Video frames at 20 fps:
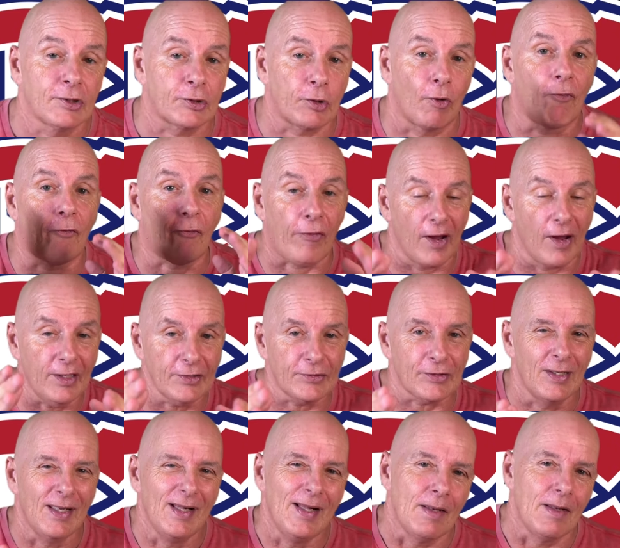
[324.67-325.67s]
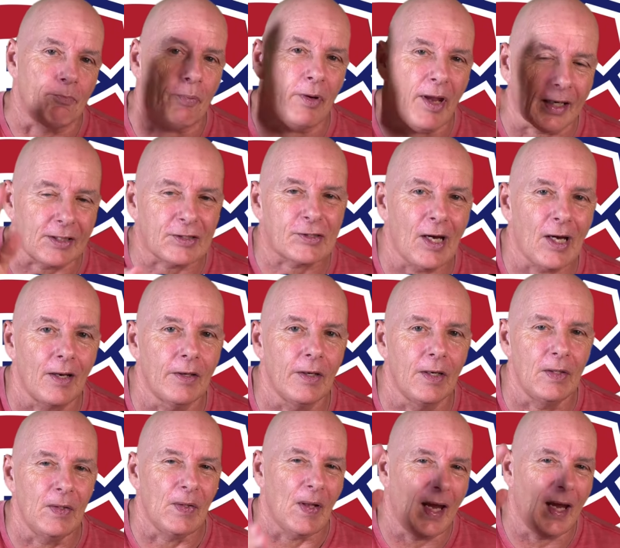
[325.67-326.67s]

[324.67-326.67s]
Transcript: So fans, be excited,